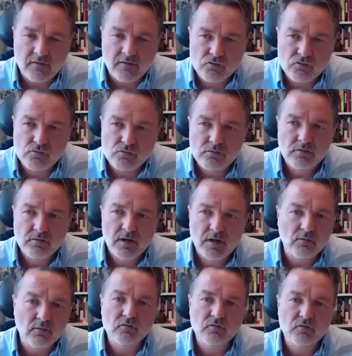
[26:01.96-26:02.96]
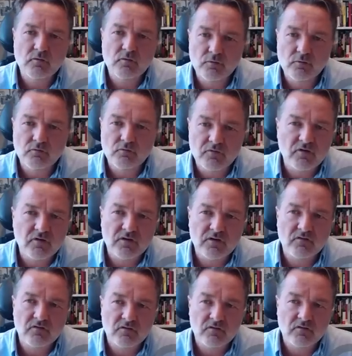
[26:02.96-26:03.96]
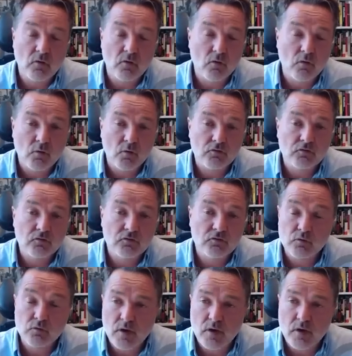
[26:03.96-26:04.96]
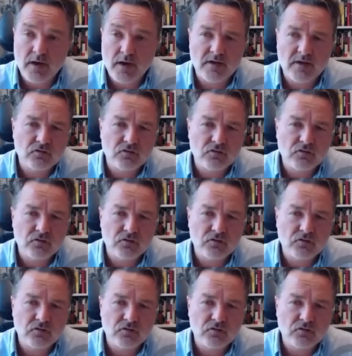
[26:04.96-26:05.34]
do, and also put restrictions on what UN and